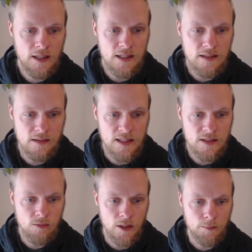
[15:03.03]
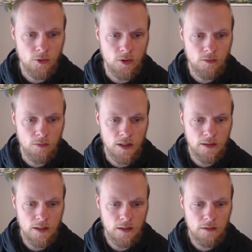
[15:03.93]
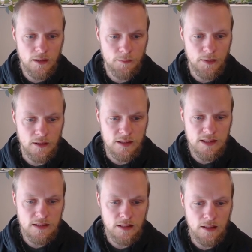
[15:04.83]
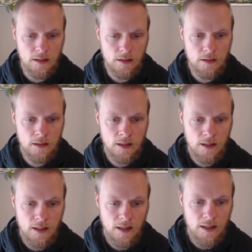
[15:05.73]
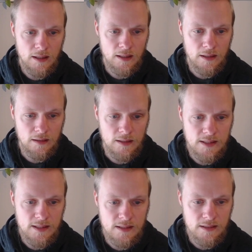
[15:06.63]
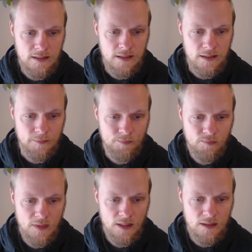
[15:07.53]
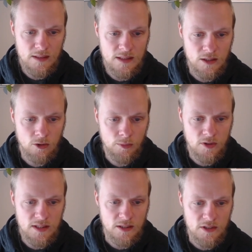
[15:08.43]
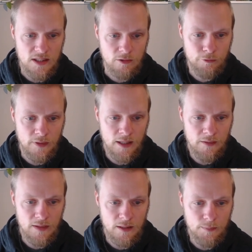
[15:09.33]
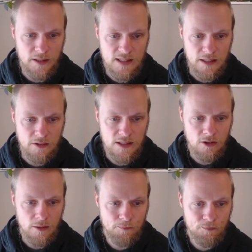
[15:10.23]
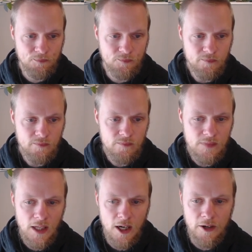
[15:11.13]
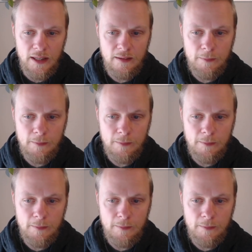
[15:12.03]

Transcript: So this 1.1 here appears here, and this 0.005, it appears here, and so on. All right.